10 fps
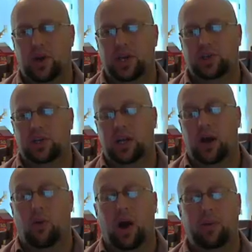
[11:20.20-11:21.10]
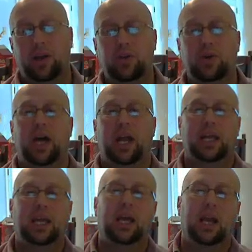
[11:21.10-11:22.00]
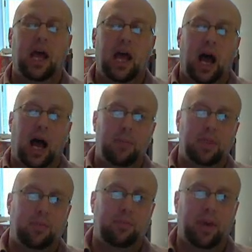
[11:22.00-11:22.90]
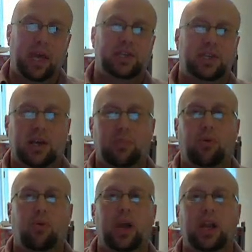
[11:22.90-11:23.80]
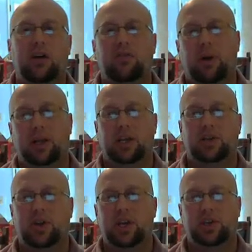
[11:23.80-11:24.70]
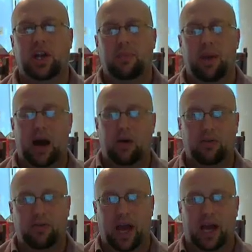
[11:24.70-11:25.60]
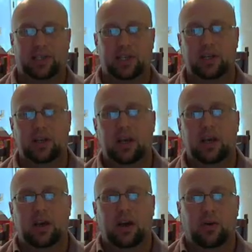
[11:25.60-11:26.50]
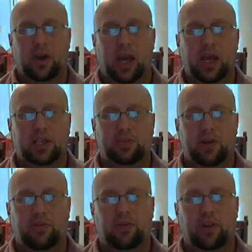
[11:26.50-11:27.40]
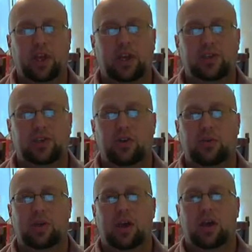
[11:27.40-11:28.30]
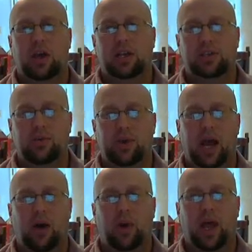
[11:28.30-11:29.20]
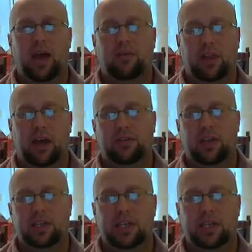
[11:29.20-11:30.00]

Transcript: acetate back this way, that's this equation. Now, why am I doing that? Again, I'm at the basic point of my titration. I'm out of acid. Okay,